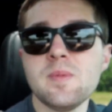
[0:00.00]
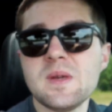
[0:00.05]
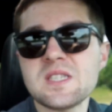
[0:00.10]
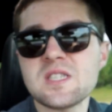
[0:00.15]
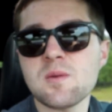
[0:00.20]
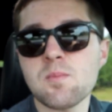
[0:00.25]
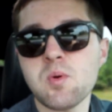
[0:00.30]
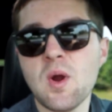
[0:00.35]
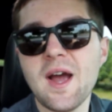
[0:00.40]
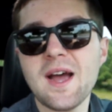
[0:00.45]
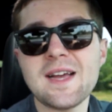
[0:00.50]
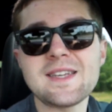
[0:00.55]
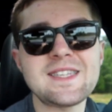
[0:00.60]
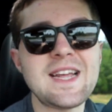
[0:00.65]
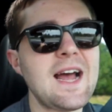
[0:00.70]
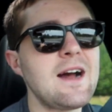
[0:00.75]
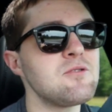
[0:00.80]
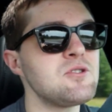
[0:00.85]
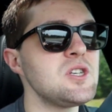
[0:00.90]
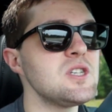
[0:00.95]
be surprised
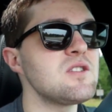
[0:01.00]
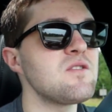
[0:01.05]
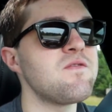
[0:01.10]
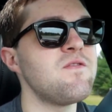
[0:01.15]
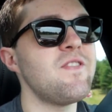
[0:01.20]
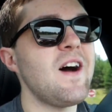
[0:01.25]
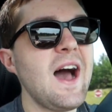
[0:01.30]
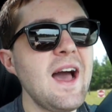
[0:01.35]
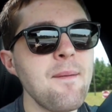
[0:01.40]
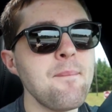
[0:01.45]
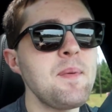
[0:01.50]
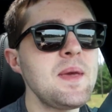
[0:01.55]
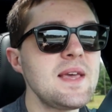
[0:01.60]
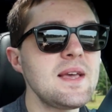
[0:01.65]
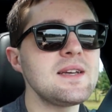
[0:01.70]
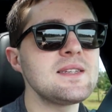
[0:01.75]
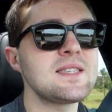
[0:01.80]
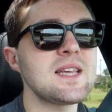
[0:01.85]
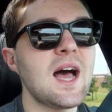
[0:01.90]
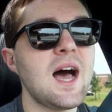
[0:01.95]
how just 5
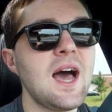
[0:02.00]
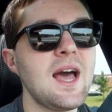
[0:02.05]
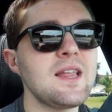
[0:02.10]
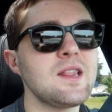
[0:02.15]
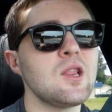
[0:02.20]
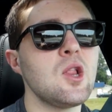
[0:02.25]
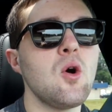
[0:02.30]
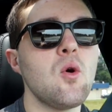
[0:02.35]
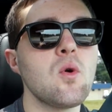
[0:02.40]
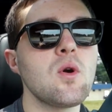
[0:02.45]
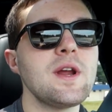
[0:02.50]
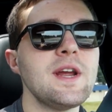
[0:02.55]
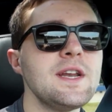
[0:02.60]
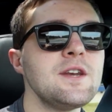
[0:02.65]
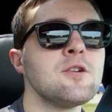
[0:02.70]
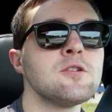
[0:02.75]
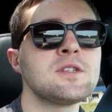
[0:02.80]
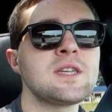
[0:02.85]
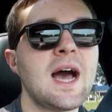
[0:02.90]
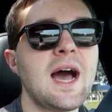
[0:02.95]
psi lower
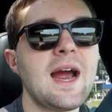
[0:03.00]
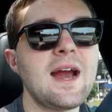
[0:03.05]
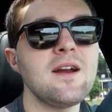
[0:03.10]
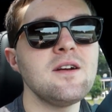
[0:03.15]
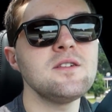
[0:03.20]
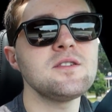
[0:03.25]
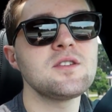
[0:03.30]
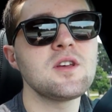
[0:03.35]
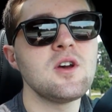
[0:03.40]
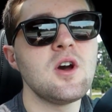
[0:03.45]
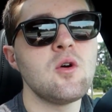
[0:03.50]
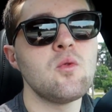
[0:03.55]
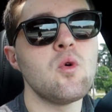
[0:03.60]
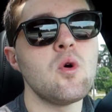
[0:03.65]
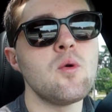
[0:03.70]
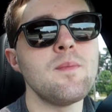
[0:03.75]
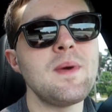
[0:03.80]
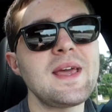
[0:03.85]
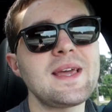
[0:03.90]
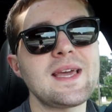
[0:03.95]
in your tires
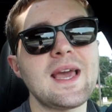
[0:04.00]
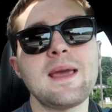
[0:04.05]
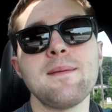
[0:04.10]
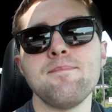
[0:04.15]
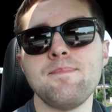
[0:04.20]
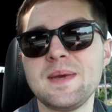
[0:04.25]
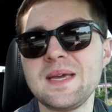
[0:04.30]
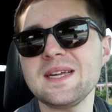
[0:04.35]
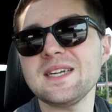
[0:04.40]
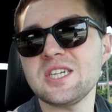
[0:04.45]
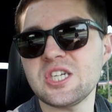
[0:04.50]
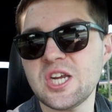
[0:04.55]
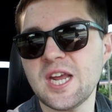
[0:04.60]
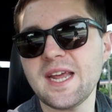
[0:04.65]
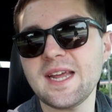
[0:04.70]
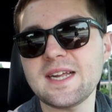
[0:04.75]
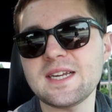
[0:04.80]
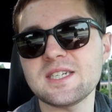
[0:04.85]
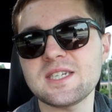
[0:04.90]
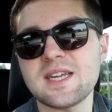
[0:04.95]
will make a big
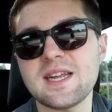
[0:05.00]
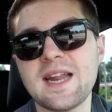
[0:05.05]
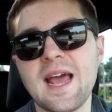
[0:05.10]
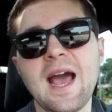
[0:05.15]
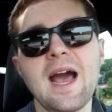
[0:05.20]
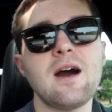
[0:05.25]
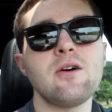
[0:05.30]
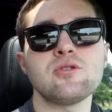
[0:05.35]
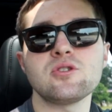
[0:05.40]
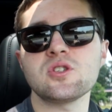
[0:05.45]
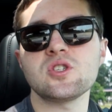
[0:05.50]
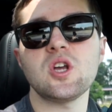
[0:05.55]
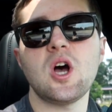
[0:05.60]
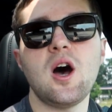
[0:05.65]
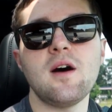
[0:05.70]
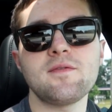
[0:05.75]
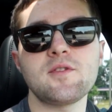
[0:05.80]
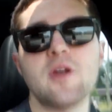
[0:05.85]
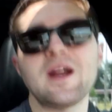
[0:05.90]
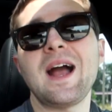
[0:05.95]
change in how
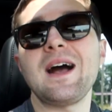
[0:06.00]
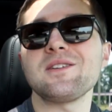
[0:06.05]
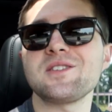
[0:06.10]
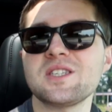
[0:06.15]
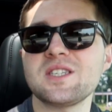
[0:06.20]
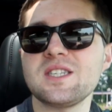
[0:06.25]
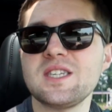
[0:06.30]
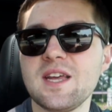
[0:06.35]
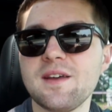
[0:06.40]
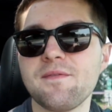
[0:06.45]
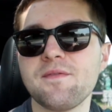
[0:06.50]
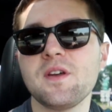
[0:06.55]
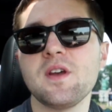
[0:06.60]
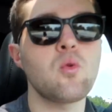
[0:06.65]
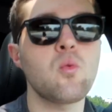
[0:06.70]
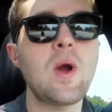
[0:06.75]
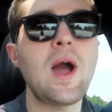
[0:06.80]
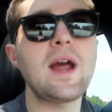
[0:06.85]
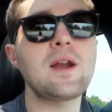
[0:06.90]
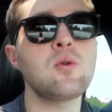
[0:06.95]
soft or how stiff the
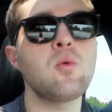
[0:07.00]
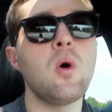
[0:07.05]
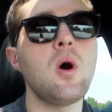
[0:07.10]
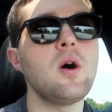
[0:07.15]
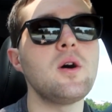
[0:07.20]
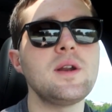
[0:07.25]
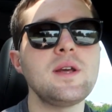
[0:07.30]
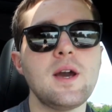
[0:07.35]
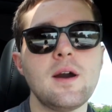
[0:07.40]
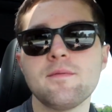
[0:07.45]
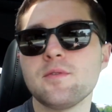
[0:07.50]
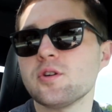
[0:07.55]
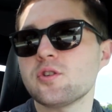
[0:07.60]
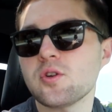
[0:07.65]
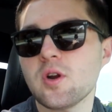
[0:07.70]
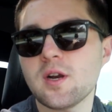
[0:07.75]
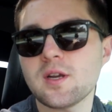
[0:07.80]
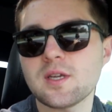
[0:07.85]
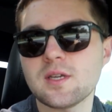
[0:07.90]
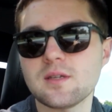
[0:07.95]
ride quality of your
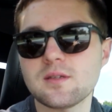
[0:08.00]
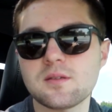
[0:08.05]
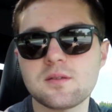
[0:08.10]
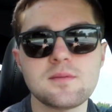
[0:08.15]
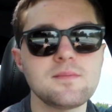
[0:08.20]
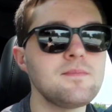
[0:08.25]
truck is.